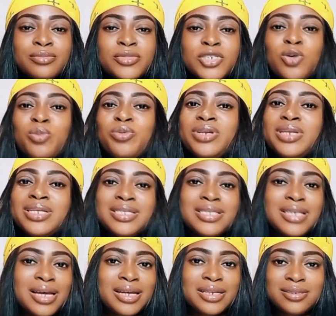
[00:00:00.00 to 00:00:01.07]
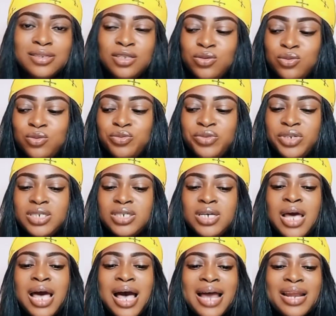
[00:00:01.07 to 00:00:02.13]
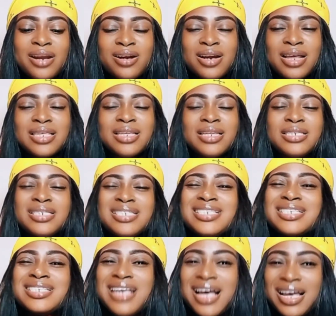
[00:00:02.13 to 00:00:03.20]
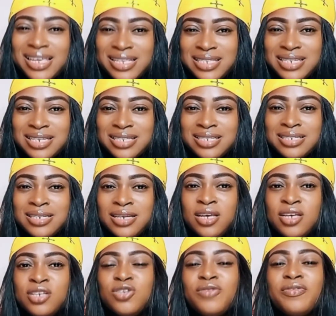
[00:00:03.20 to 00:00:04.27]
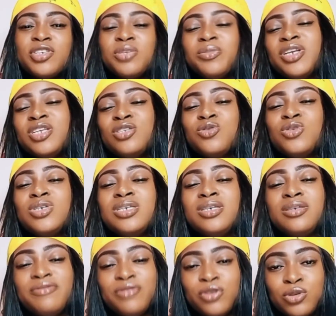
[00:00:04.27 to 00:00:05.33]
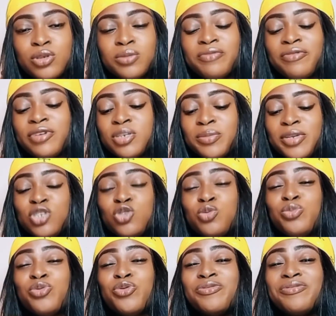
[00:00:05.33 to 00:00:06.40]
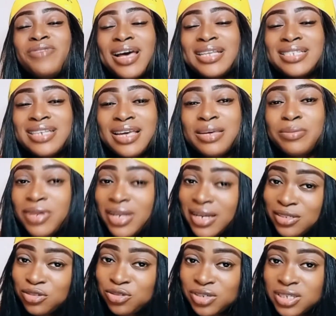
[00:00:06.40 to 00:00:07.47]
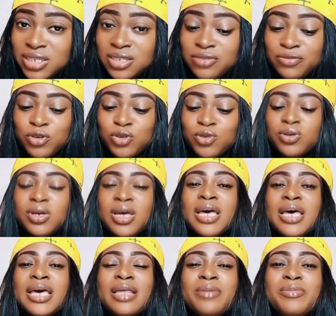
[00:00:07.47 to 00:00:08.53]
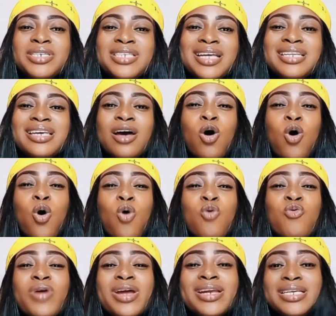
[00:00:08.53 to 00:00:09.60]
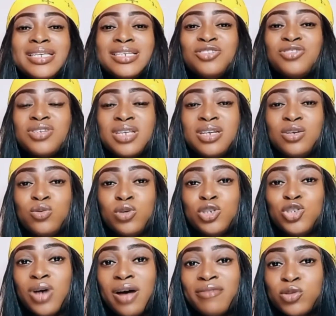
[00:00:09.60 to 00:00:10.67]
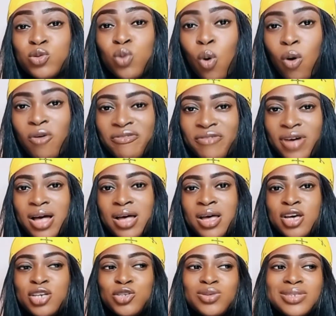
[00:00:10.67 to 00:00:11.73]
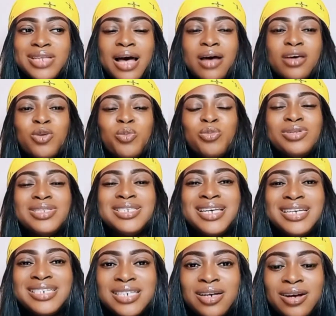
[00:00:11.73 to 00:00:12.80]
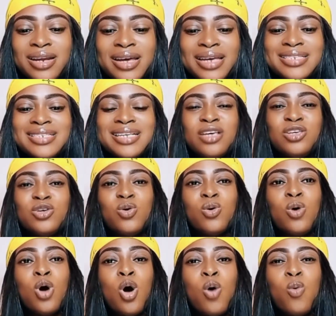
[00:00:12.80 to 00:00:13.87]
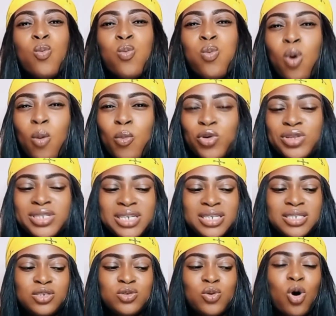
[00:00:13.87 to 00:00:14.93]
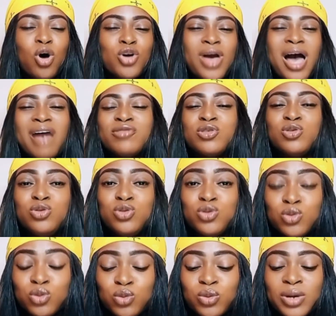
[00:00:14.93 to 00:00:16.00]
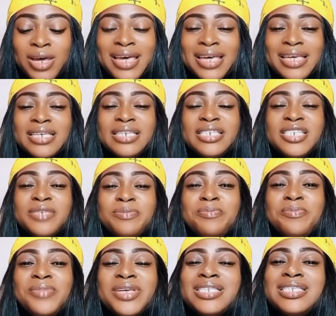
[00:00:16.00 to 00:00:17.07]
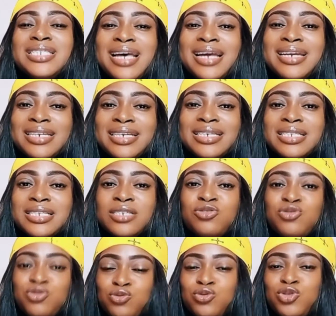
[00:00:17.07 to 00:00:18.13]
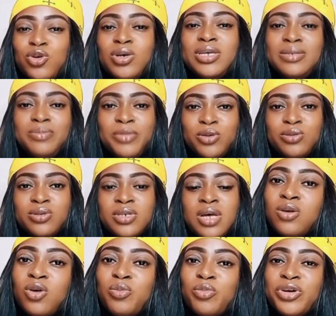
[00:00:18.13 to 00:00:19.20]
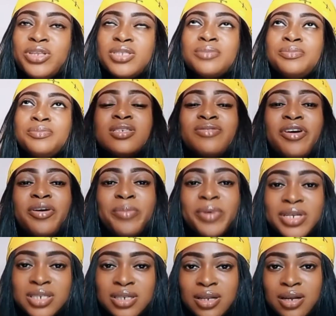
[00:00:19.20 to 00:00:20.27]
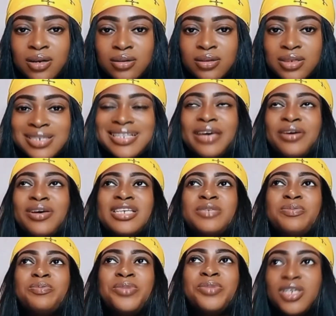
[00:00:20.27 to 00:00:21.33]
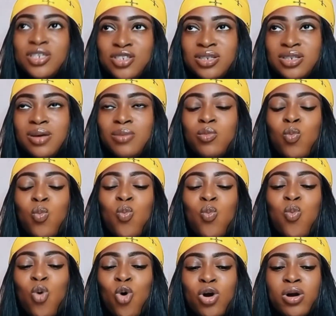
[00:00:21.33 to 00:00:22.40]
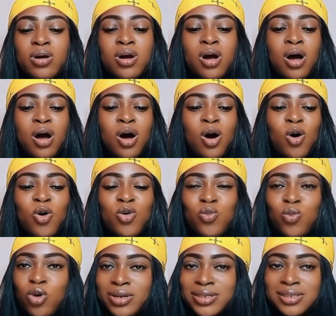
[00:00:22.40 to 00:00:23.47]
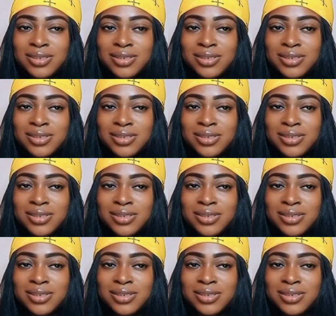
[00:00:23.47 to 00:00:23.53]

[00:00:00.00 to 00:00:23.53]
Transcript: they open it and you know read. And another thing is it's targeted. So for somebody to give you, so for somebody to provide their email addresses for you, it means that they are already interested in what you have to offer. So they are your potential clients, they are your warm audience. So all you have to do is meet their needs through your emails. Third point, it's very personal. It's like you're speaking to them one on one.